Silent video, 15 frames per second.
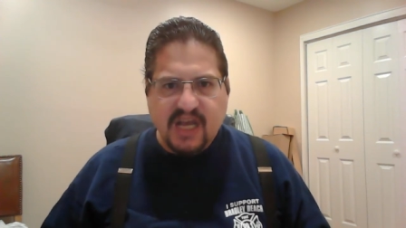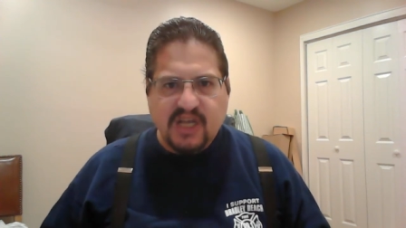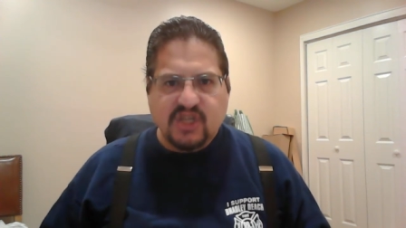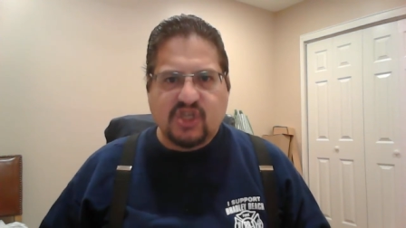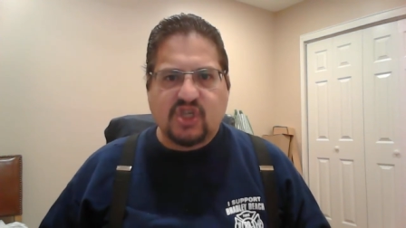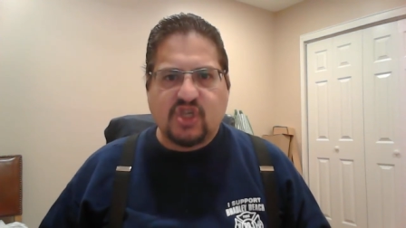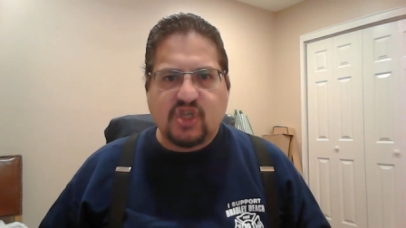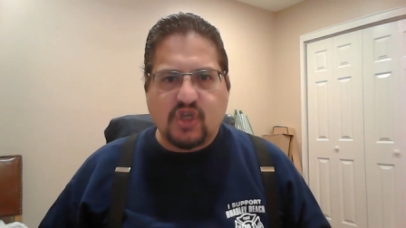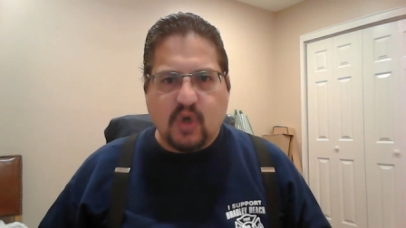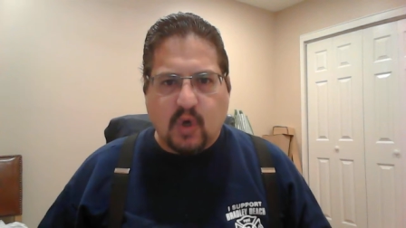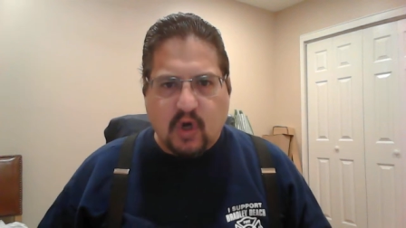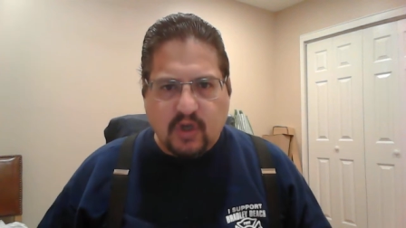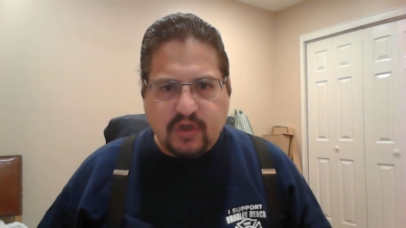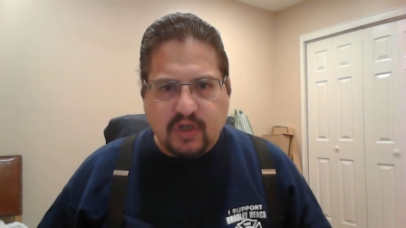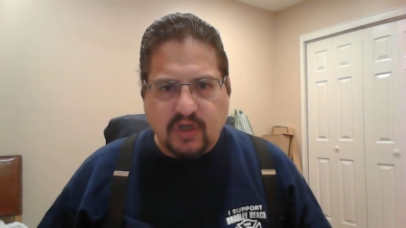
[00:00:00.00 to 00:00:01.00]

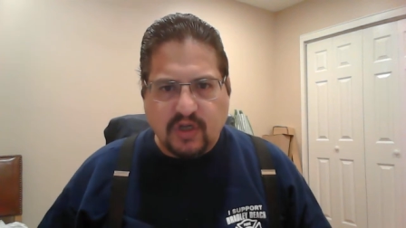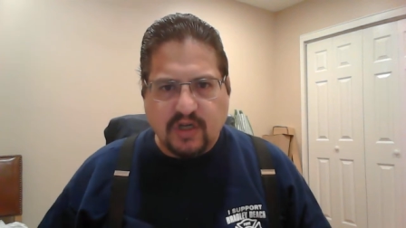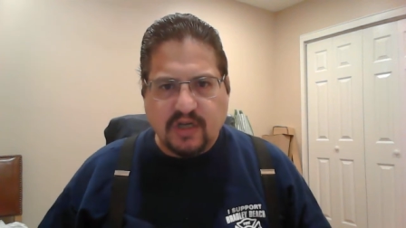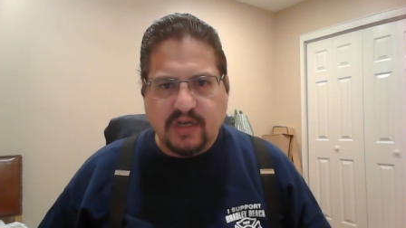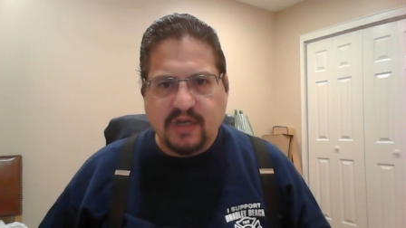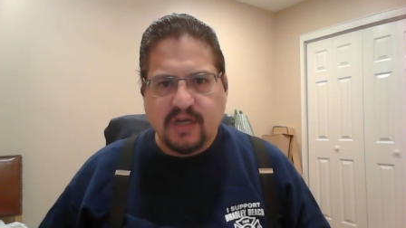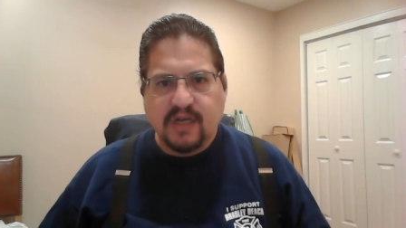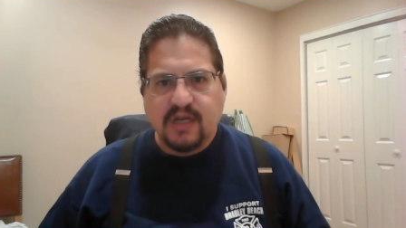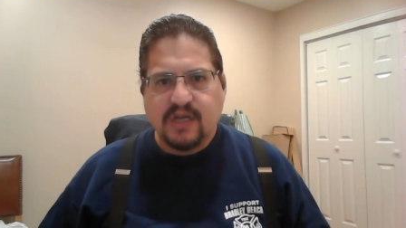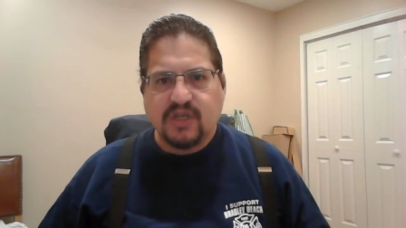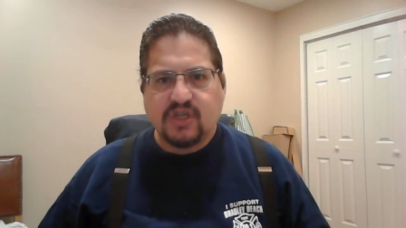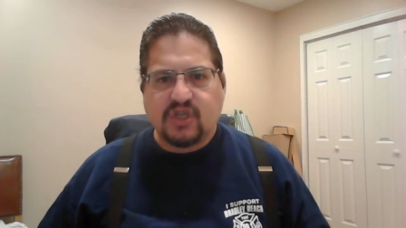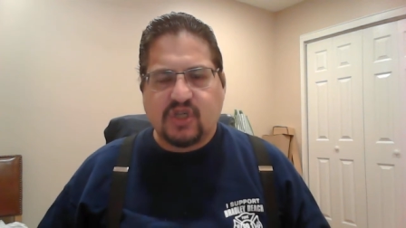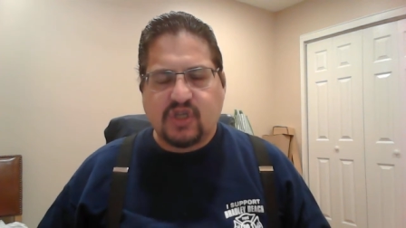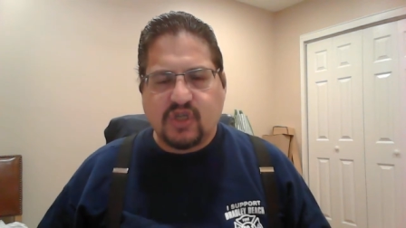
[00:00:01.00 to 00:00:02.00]
Salted,
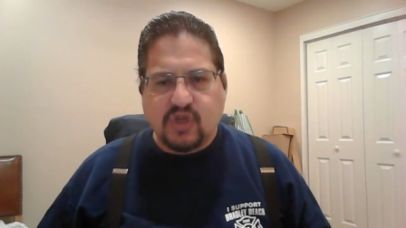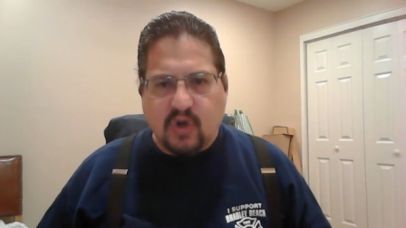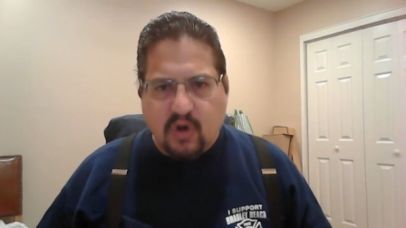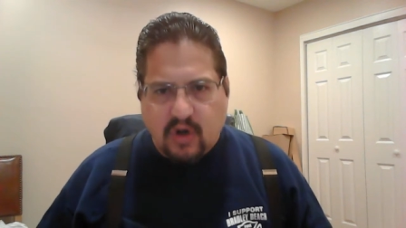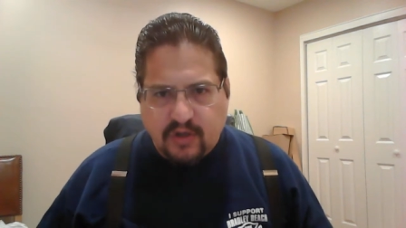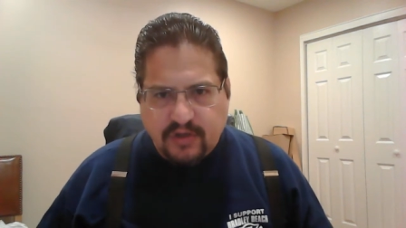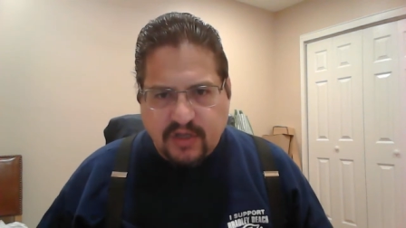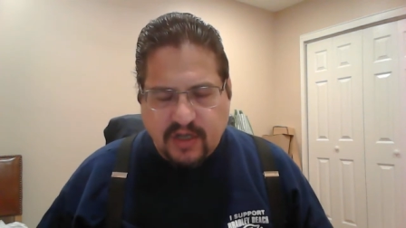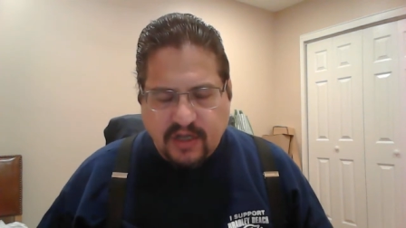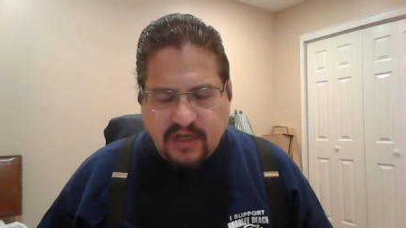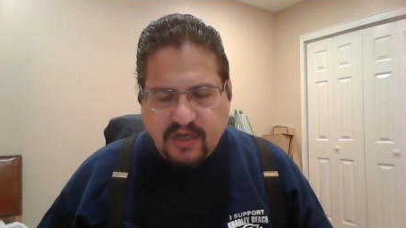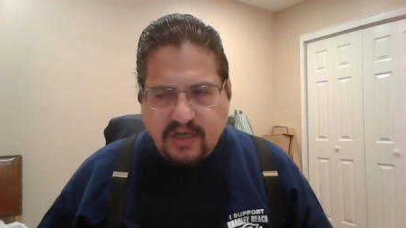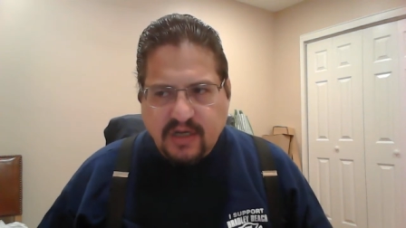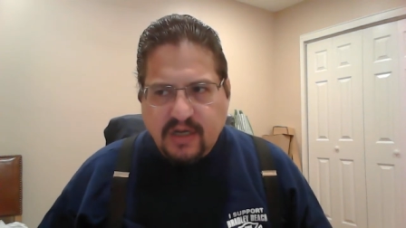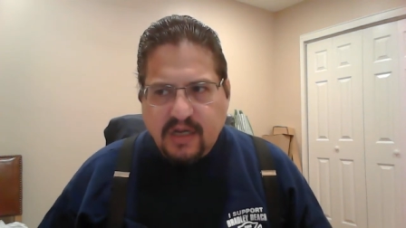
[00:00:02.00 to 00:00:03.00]
salted,
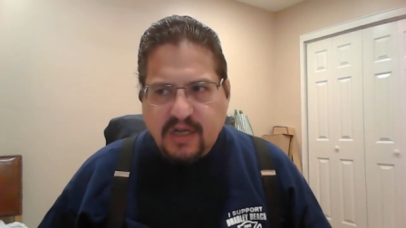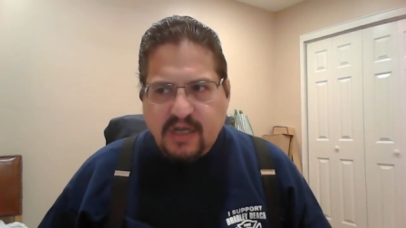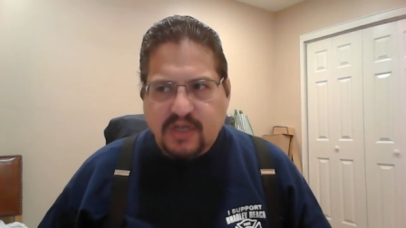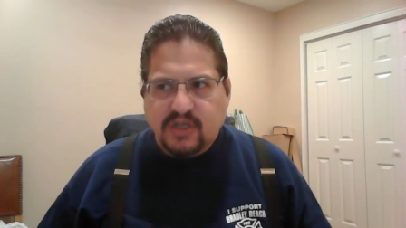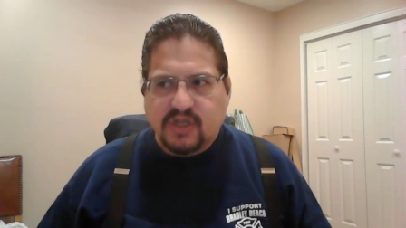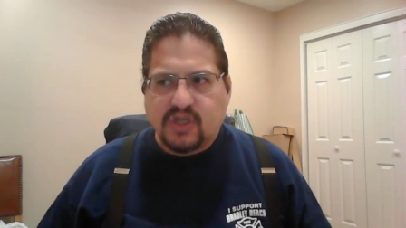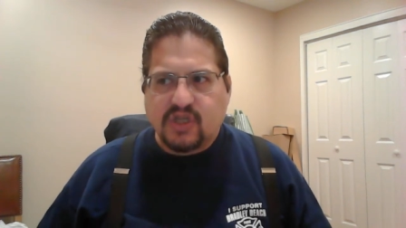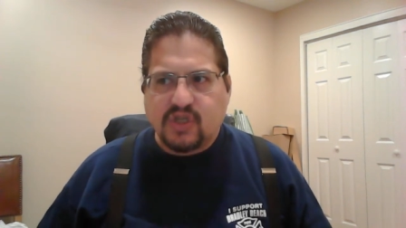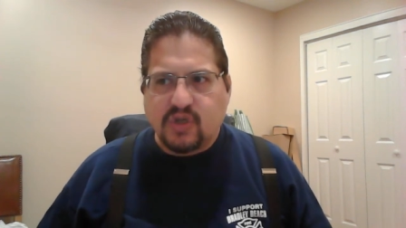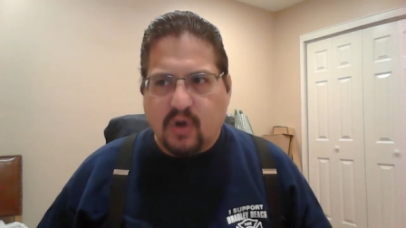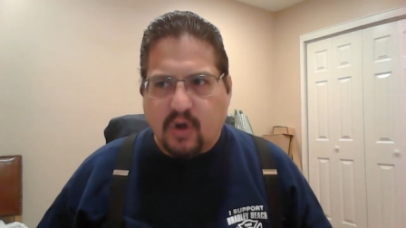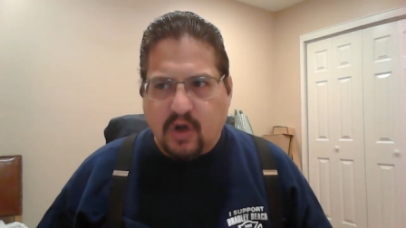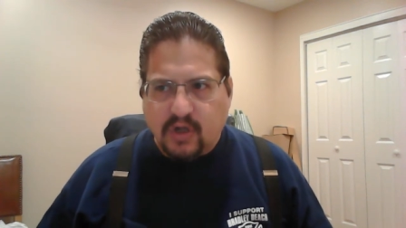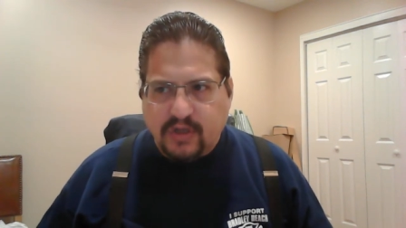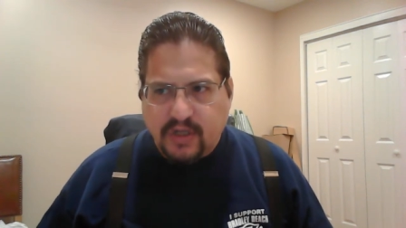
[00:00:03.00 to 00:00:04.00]

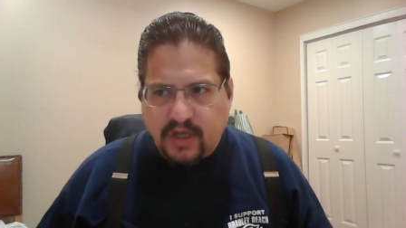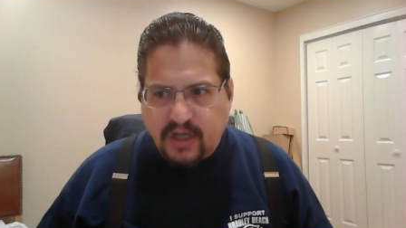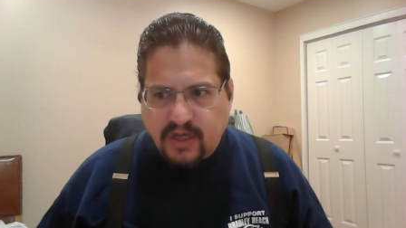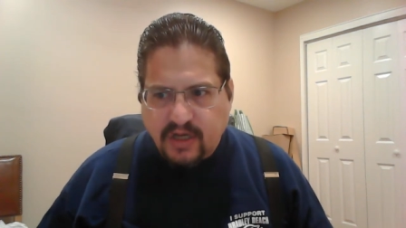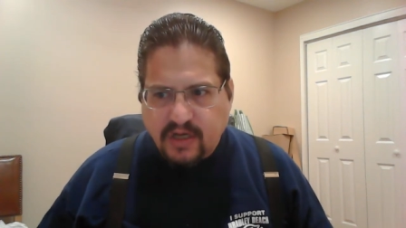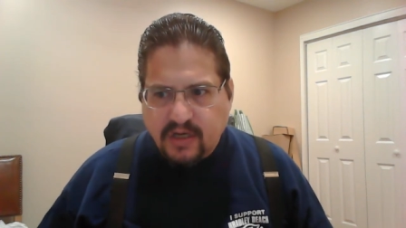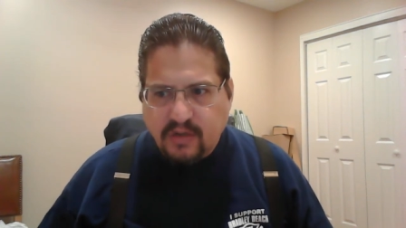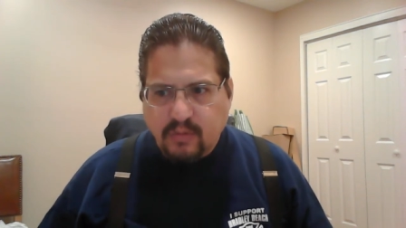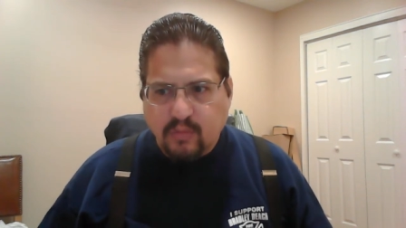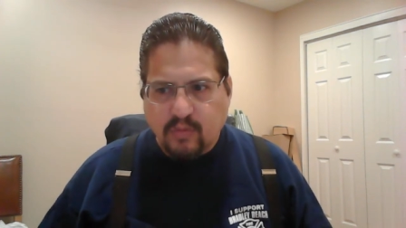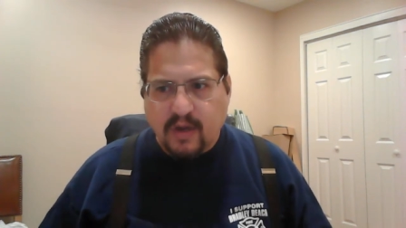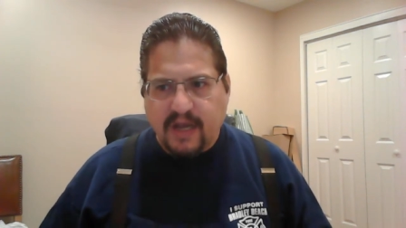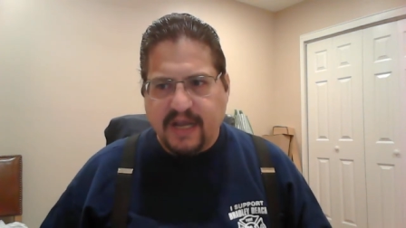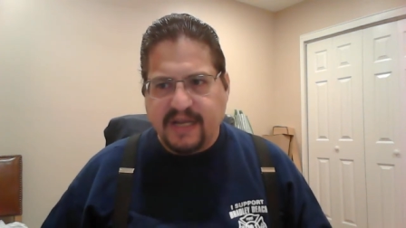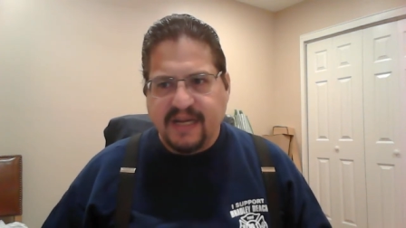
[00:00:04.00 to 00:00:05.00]
salted,
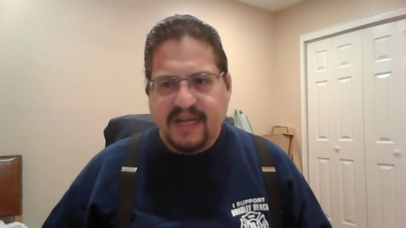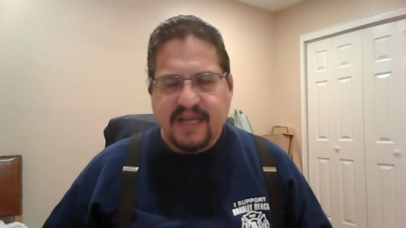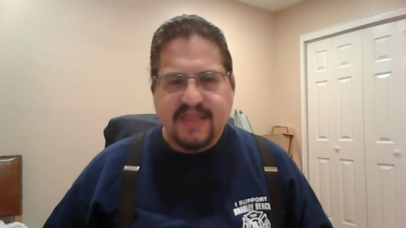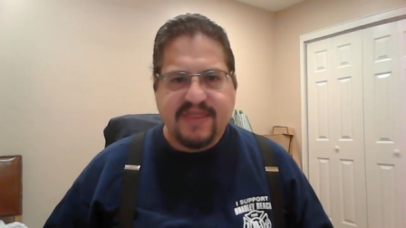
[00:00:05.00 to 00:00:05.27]
right?